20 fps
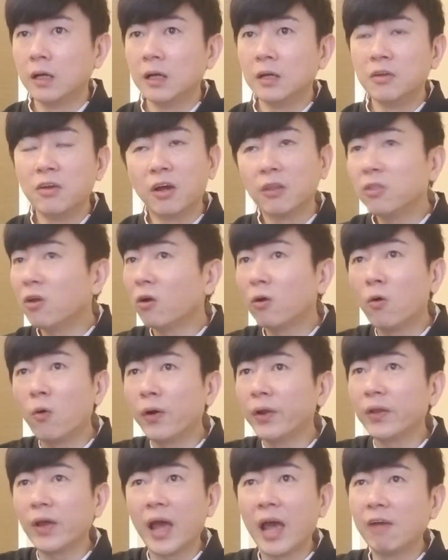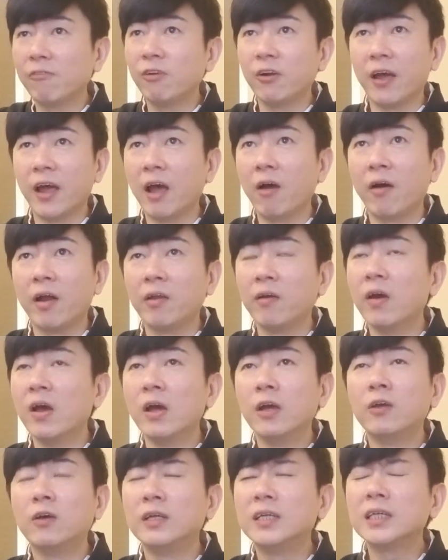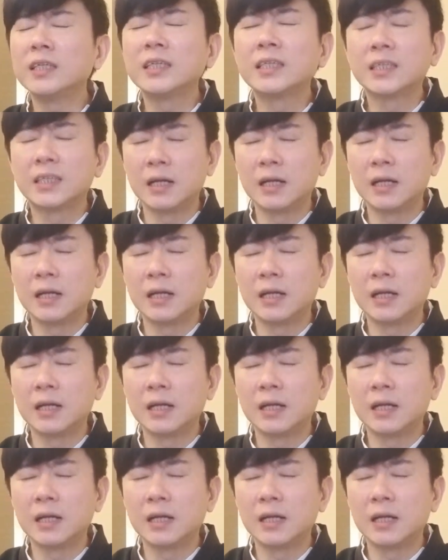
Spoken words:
You're not going to heaven or hell anymore. You're just